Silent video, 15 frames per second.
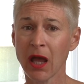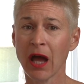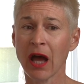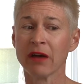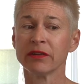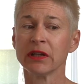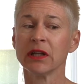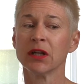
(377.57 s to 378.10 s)

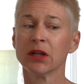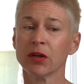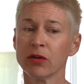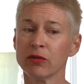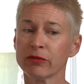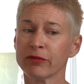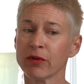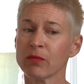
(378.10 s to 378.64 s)
having
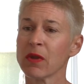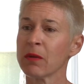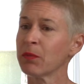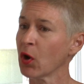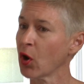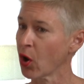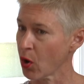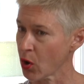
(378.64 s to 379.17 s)
learned from the
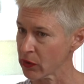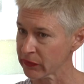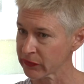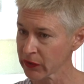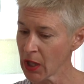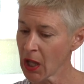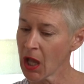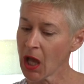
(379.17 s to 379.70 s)

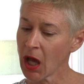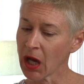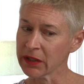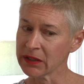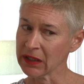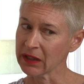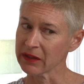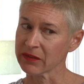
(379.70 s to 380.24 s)
pause, I
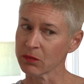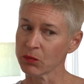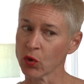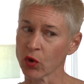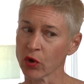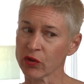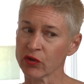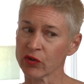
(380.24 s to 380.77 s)
think is
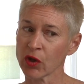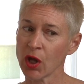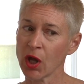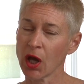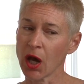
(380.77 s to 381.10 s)
important.